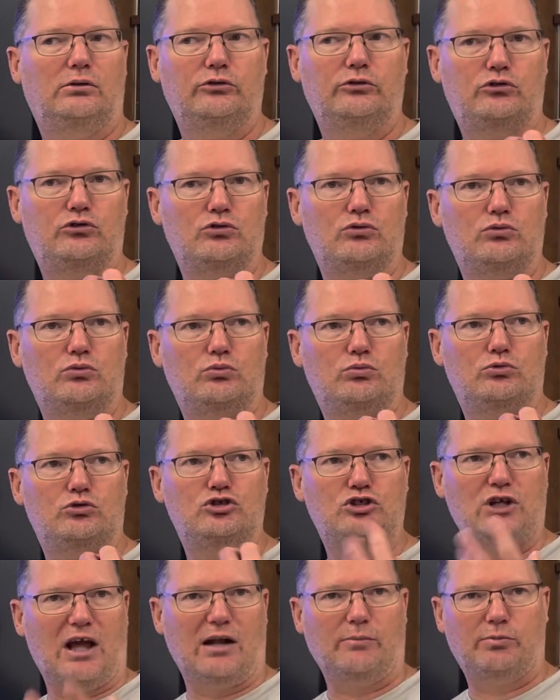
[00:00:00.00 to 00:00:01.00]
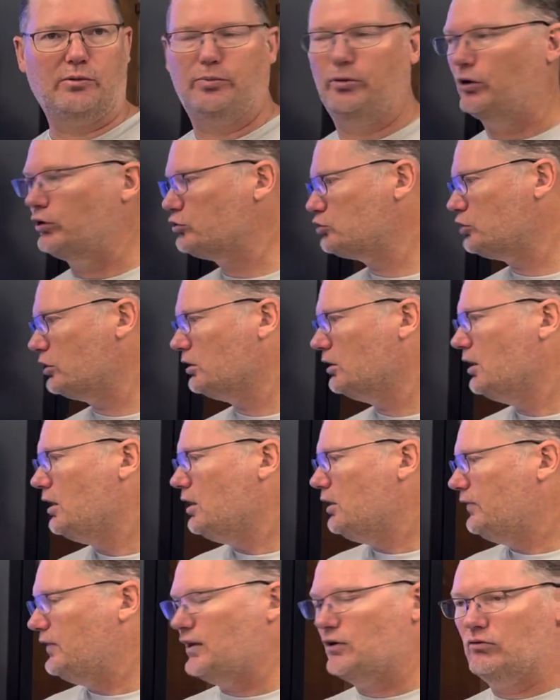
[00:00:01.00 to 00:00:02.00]
to jet propulsion.
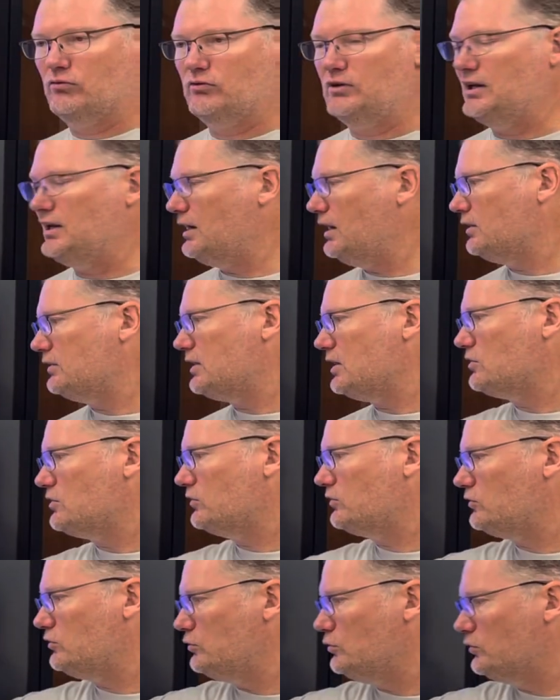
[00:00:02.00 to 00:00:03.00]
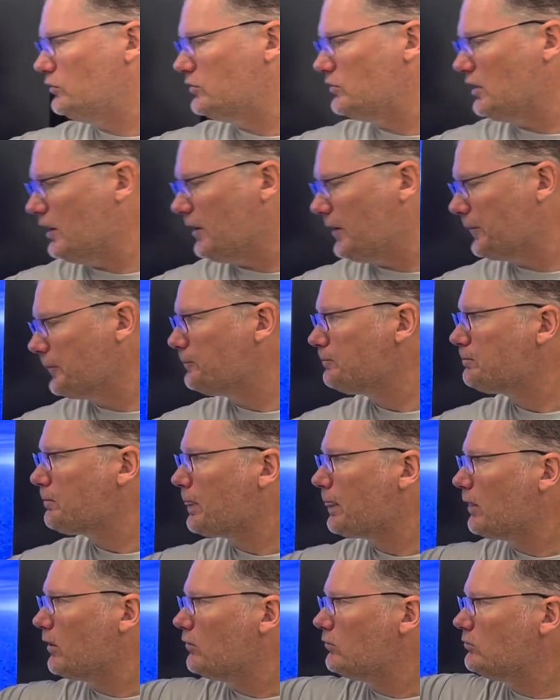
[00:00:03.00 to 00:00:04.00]
They don't need it. They just use their
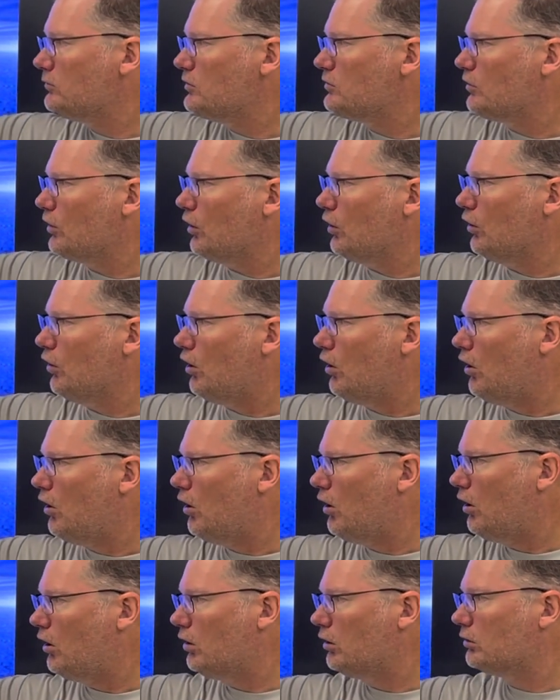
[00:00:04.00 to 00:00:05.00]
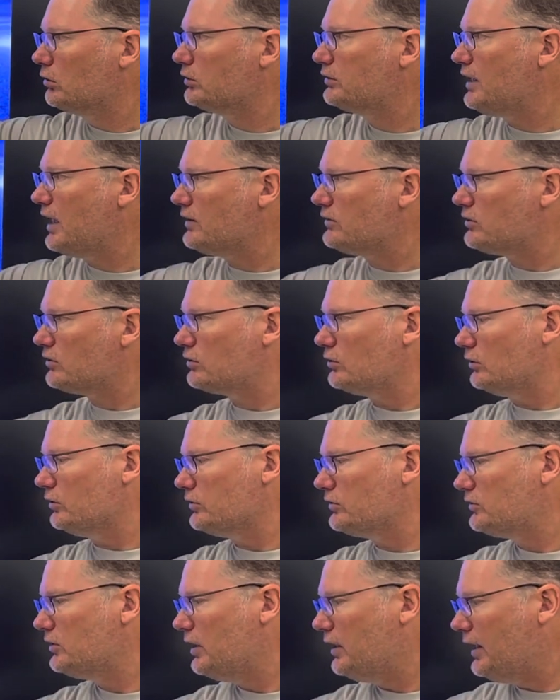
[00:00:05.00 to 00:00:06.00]
these long
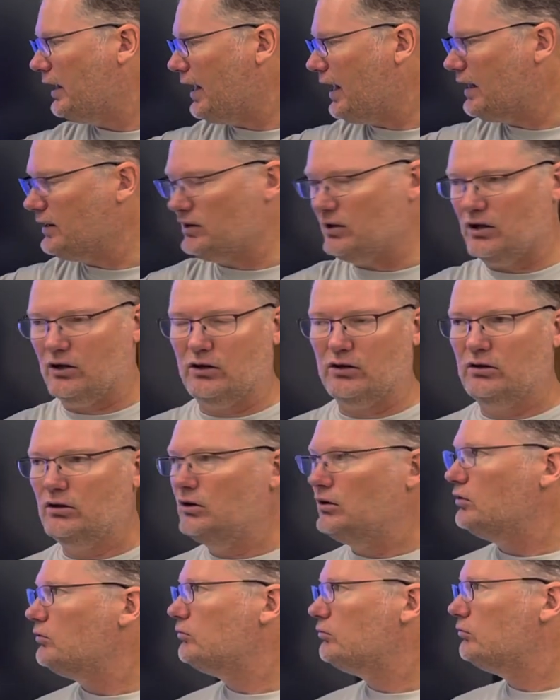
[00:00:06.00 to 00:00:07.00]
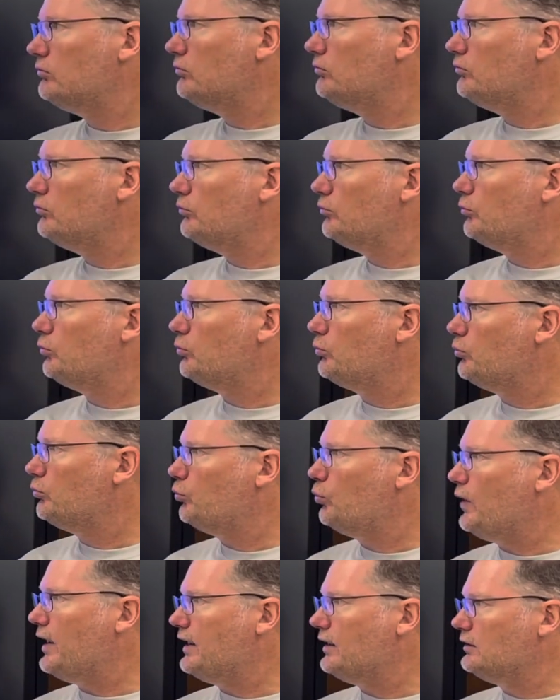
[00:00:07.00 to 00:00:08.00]
tentacles and their
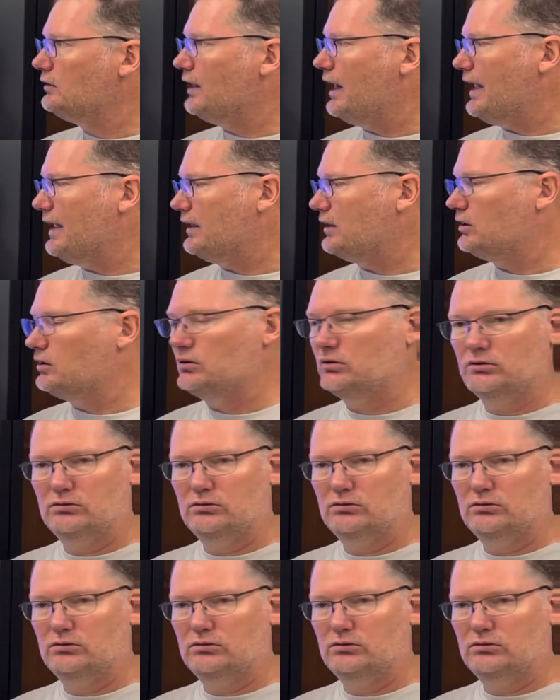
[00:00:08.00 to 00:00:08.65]
wing-like